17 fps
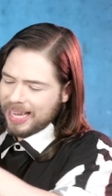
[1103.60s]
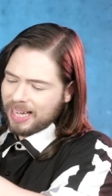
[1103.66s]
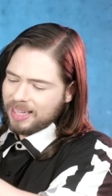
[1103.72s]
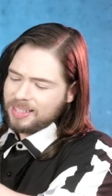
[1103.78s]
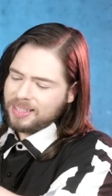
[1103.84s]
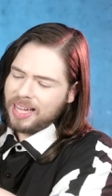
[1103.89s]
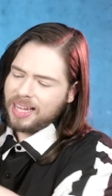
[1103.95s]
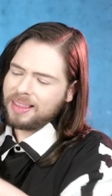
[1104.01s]

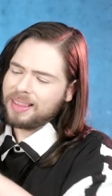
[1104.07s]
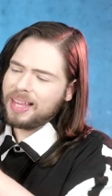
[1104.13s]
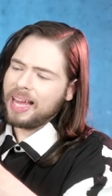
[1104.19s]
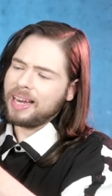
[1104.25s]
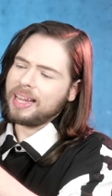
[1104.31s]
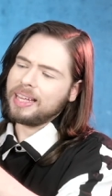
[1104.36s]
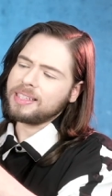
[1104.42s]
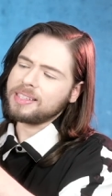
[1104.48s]
It's not
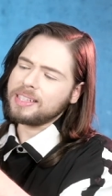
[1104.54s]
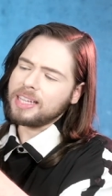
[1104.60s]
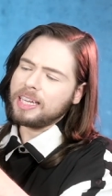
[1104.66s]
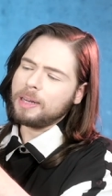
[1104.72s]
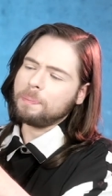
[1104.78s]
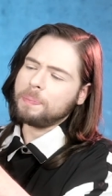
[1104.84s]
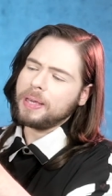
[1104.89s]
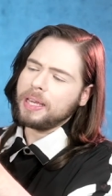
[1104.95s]
that, it's,
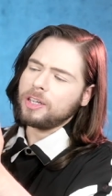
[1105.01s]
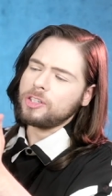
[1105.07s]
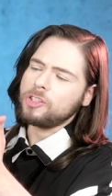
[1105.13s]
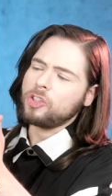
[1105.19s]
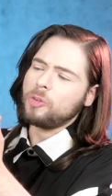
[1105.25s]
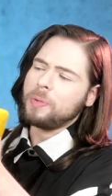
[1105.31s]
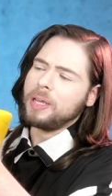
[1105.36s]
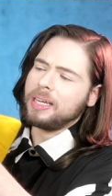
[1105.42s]
it
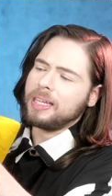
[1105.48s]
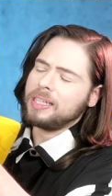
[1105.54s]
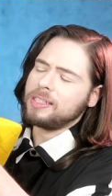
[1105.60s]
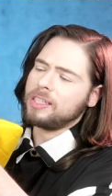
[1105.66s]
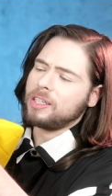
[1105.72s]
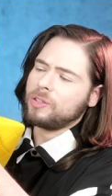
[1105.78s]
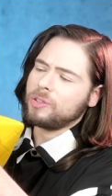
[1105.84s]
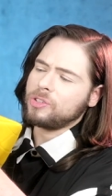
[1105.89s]
appears to be an
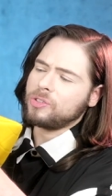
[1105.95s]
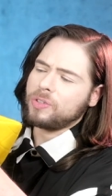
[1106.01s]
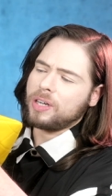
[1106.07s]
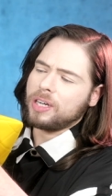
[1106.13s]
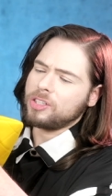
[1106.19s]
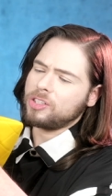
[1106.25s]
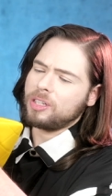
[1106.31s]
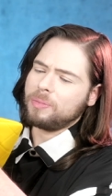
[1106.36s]
easy
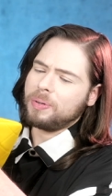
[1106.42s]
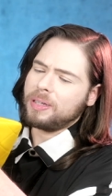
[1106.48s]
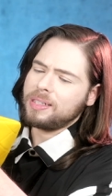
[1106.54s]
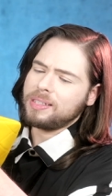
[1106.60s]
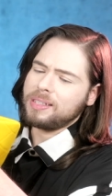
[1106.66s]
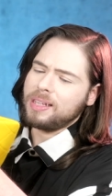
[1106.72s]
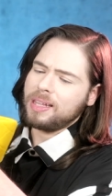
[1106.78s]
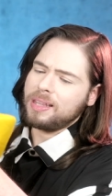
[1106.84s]
construction, but
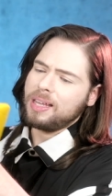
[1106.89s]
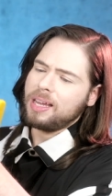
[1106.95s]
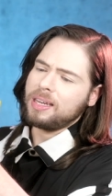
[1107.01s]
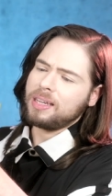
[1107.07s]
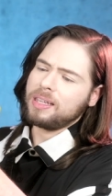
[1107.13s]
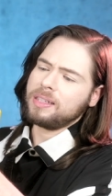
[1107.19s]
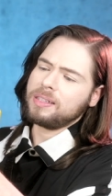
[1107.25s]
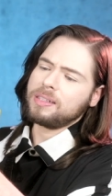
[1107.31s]
it's not
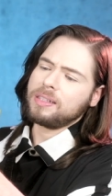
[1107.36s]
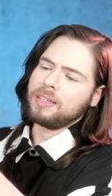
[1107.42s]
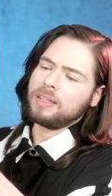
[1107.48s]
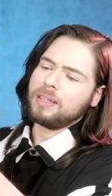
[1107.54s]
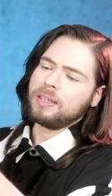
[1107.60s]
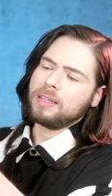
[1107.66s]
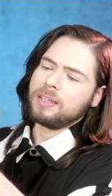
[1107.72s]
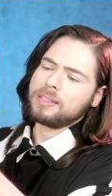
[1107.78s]
that
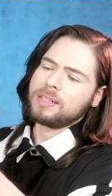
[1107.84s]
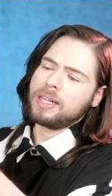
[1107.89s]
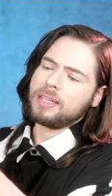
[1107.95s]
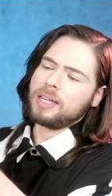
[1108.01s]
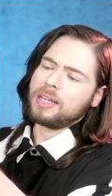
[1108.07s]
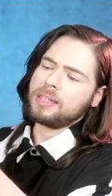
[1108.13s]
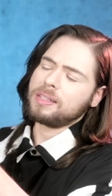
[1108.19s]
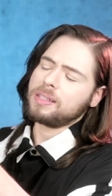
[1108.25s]
easy. It's
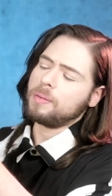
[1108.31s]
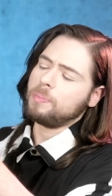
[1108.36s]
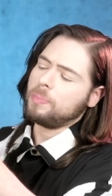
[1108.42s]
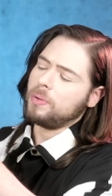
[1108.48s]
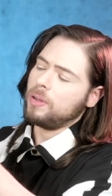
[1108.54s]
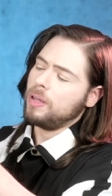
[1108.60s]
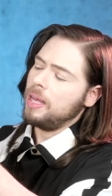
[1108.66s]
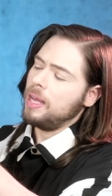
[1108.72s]
not that
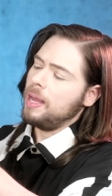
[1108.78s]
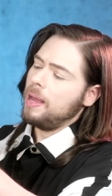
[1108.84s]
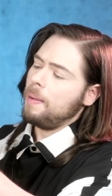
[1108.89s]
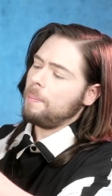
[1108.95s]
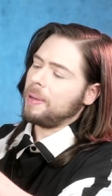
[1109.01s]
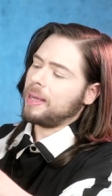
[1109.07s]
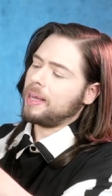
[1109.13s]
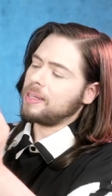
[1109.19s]
simple
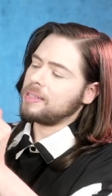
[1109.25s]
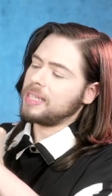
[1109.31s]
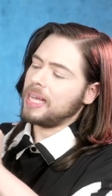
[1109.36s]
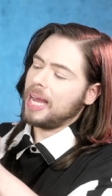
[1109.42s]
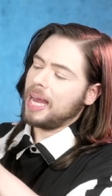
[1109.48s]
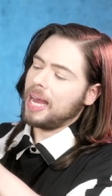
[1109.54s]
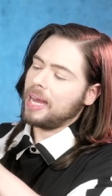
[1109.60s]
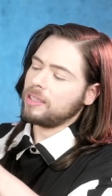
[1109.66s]
because
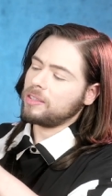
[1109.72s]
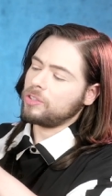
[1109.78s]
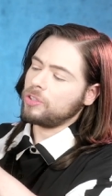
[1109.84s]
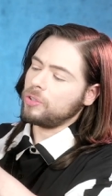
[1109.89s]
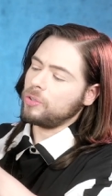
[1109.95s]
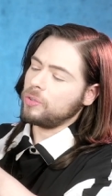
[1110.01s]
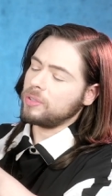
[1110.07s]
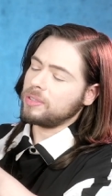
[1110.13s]
they had
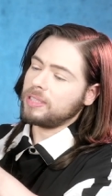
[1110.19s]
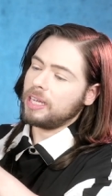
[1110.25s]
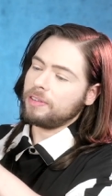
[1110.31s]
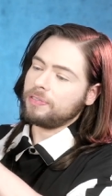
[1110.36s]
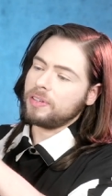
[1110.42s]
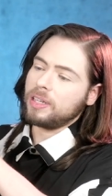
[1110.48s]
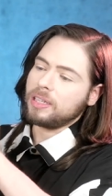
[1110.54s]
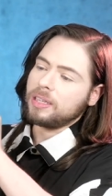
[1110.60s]
to
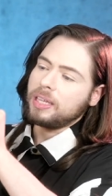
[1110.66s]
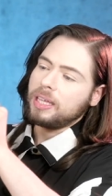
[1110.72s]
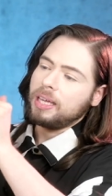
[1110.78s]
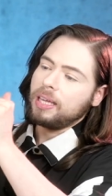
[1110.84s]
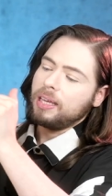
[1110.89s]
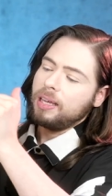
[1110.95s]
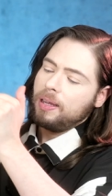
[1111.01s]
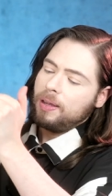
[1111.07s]

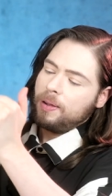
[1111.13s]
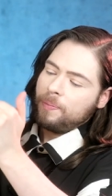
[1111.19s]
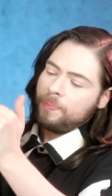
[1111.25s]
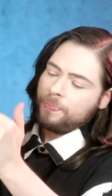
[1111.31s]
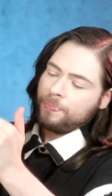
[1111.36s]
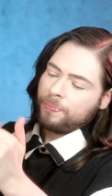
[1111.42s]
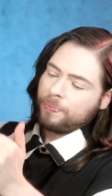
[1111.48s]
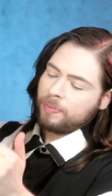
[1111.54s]
definitely
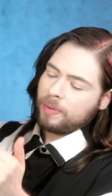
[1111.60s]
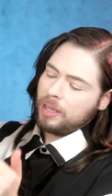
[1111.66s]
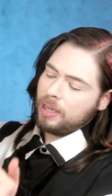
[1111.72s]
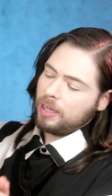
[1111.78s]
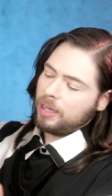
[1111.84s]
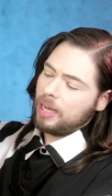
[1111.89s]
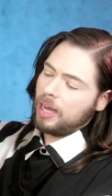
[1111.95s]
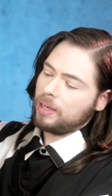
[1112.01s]

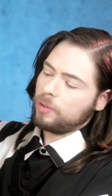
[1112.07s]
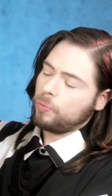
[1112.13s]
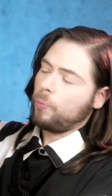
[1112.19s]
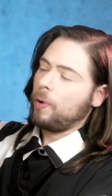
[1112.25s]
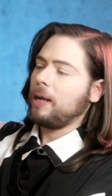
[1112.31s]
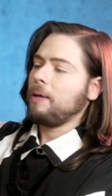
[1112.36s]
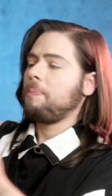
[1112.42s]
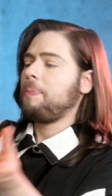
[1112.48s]
cut one